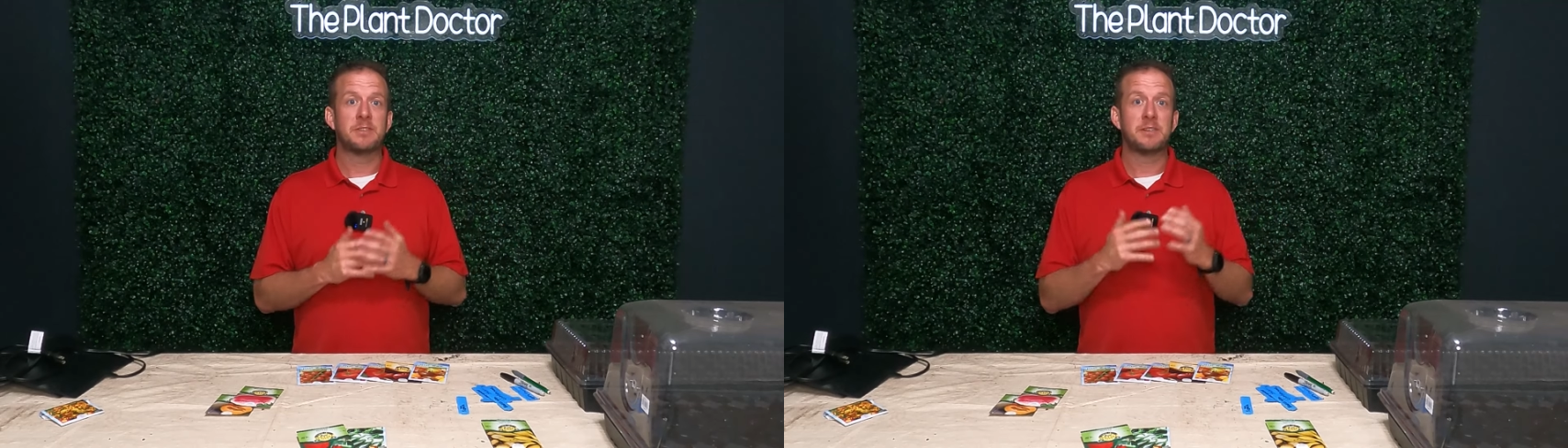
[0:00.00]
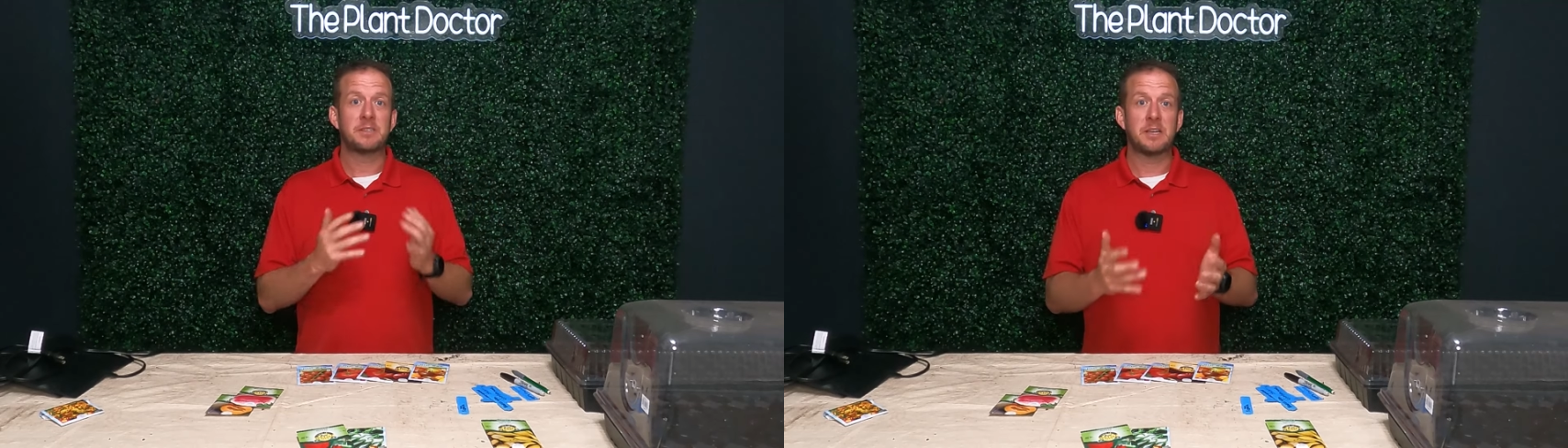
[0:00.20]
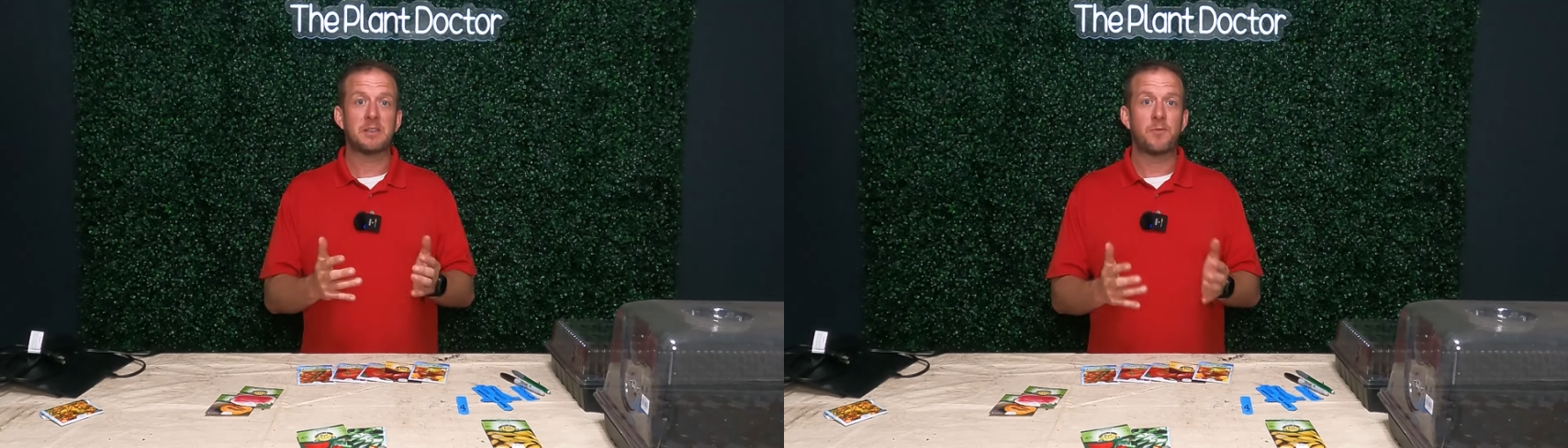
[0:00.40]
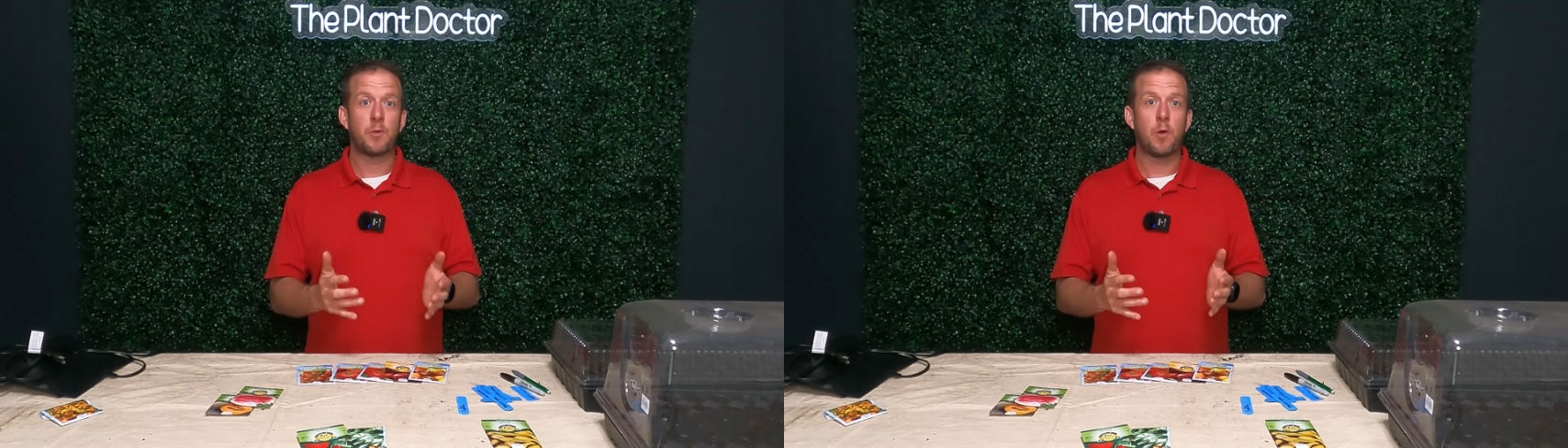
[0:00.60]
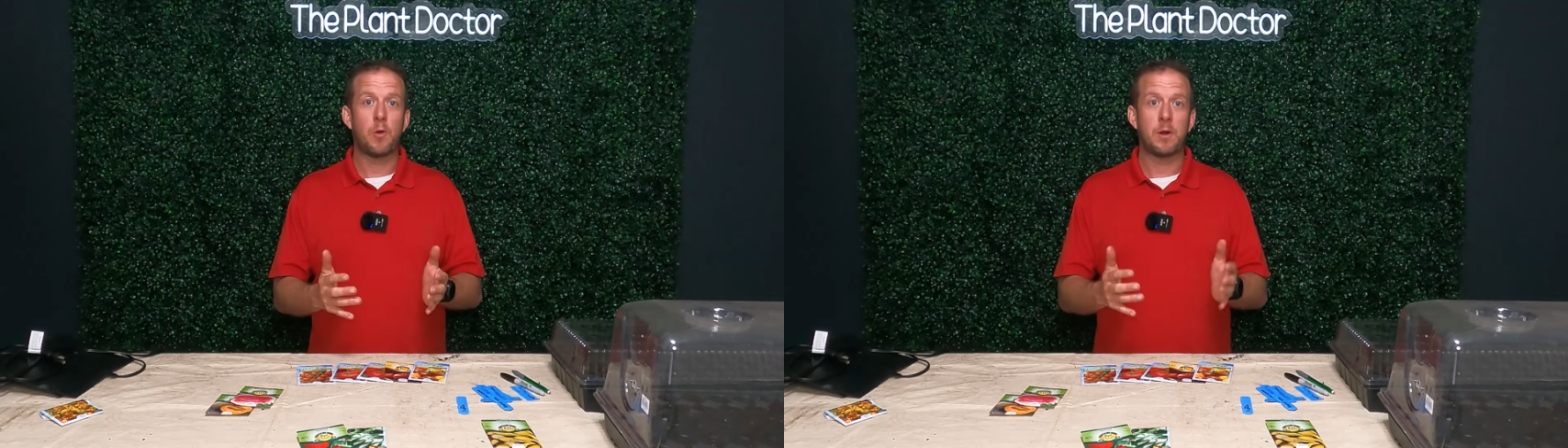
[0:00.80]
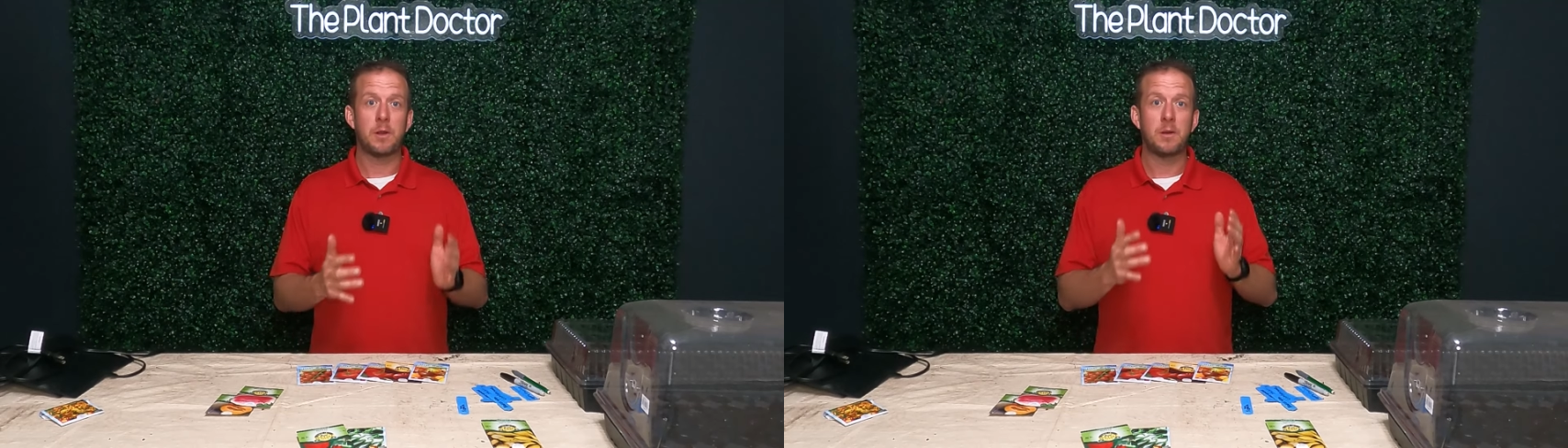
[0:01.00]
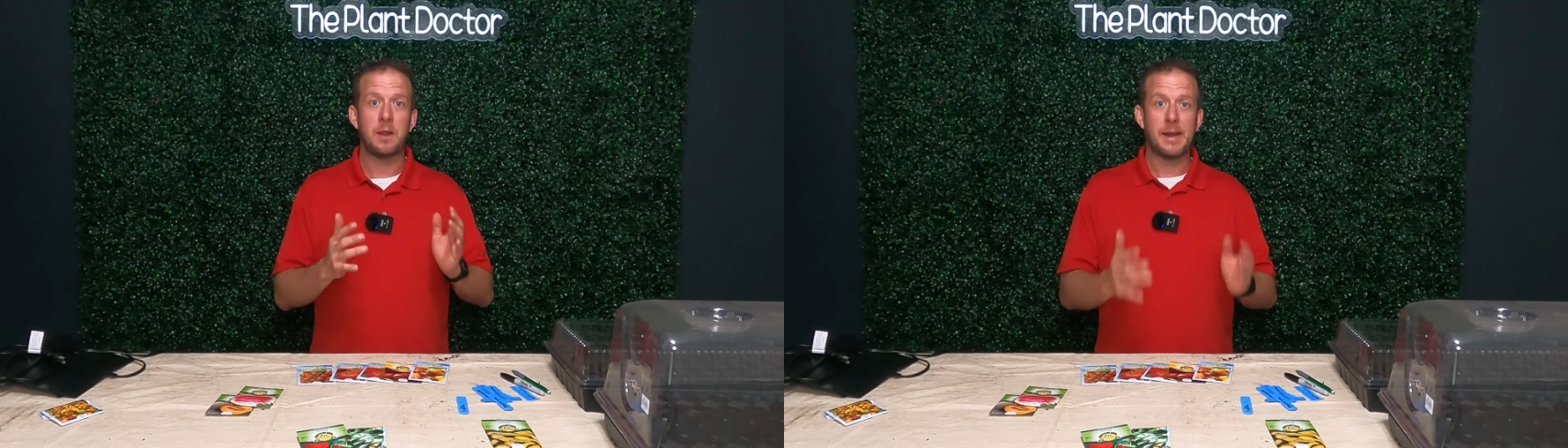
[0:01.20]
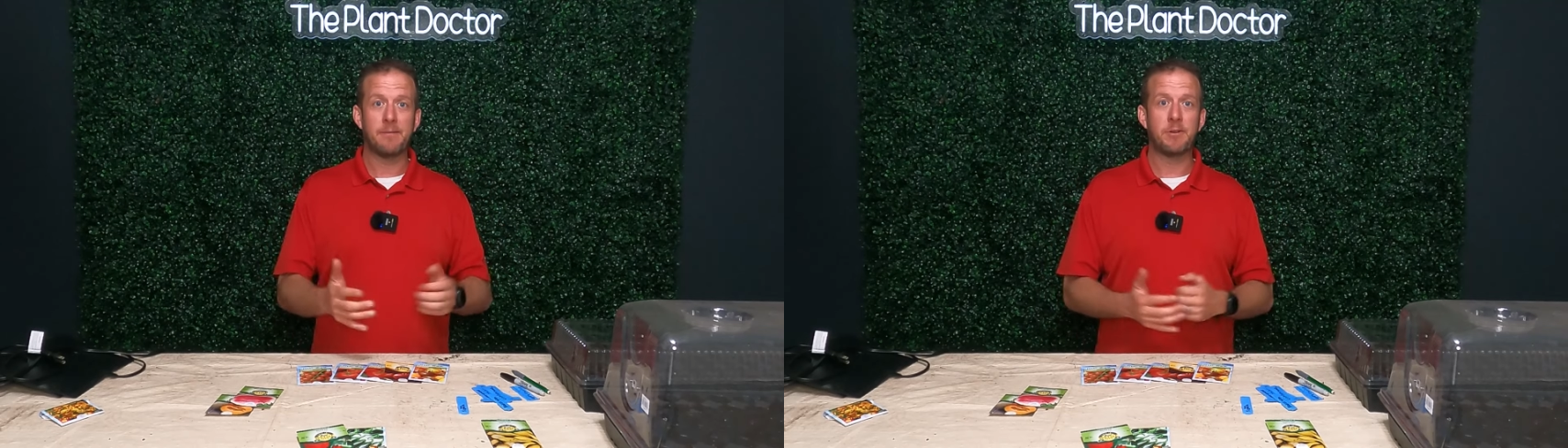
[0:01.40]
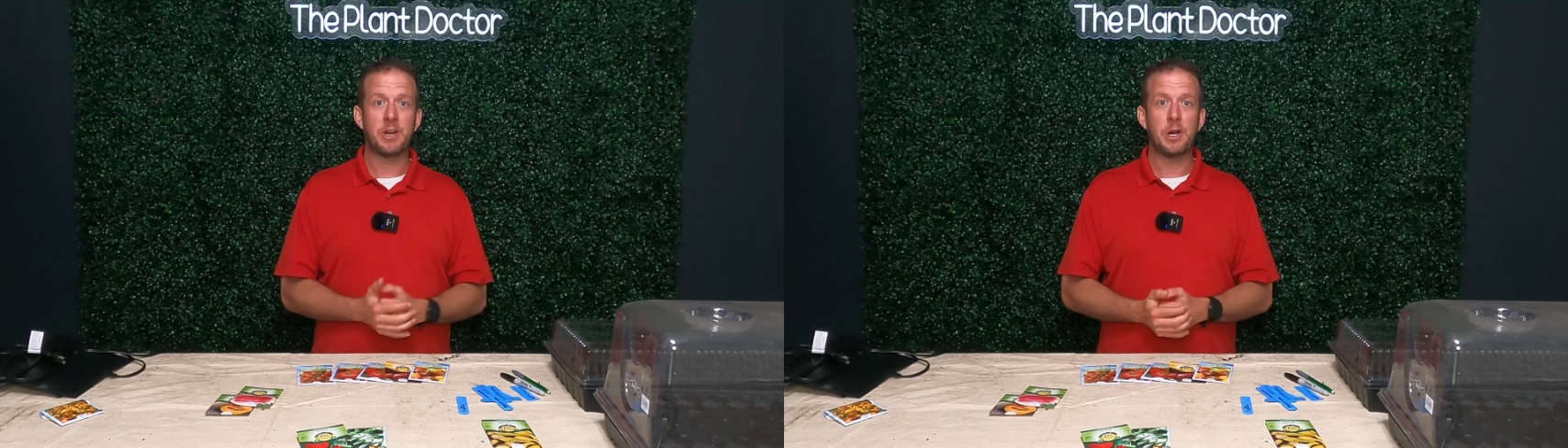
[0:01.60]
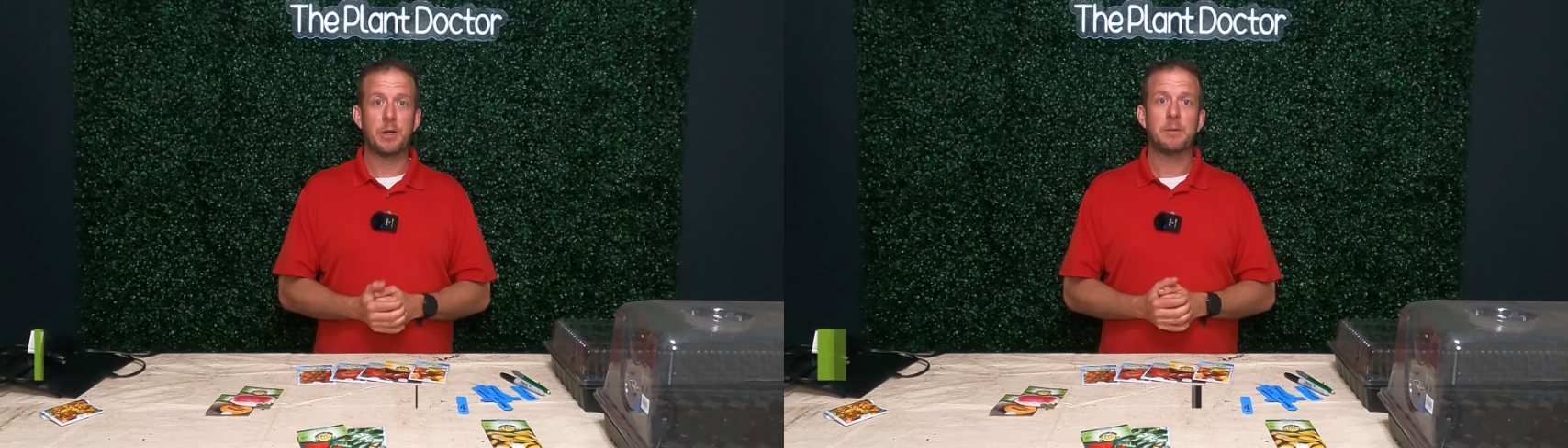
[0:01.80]
successful garden every
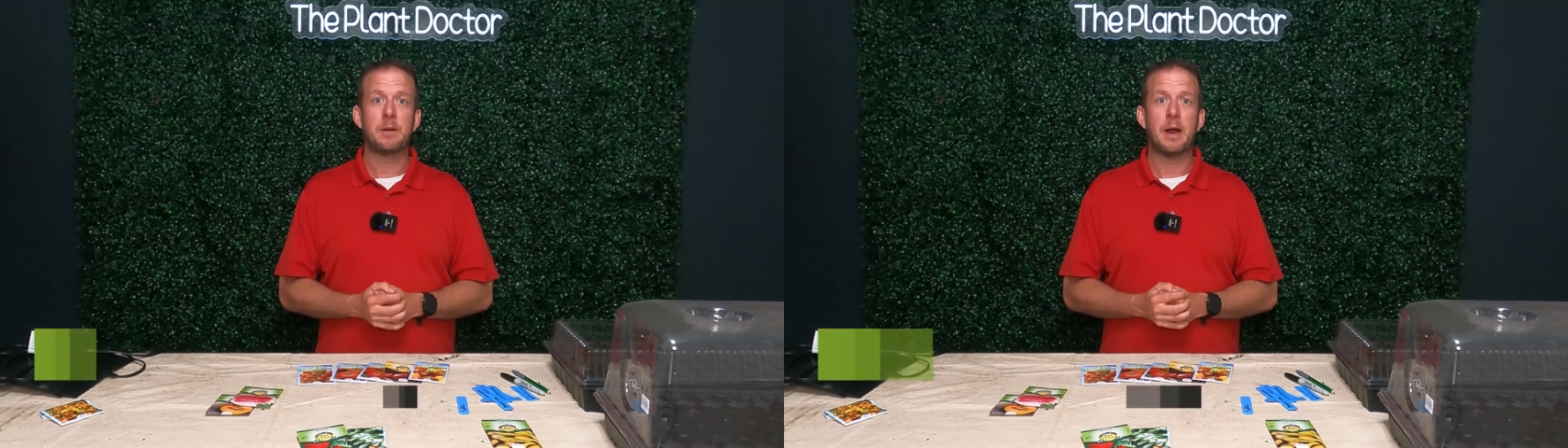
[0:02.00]
year.